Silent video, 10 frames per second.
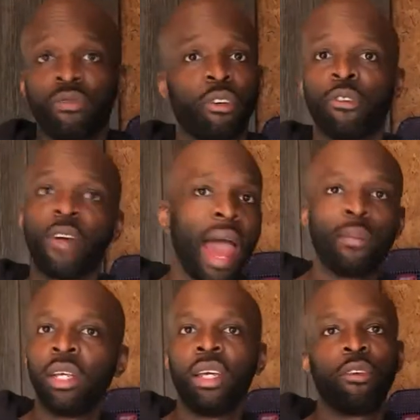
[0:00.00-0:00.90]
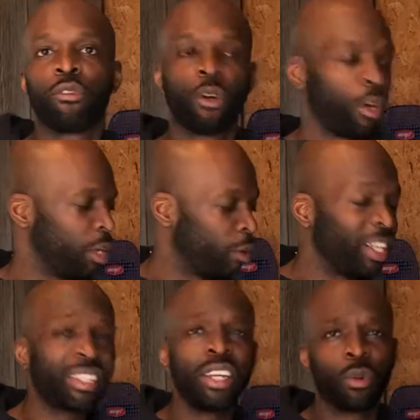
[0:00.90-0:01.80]
for family, for
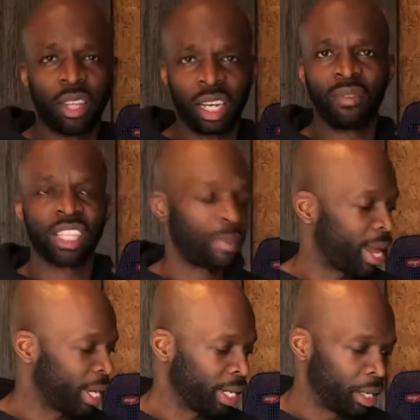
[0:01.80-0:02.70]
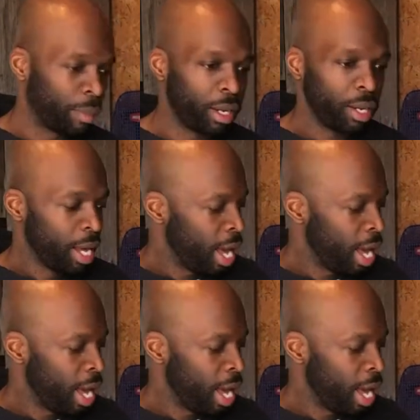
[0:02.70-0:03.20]
this year we're thinking of expanding a little bit.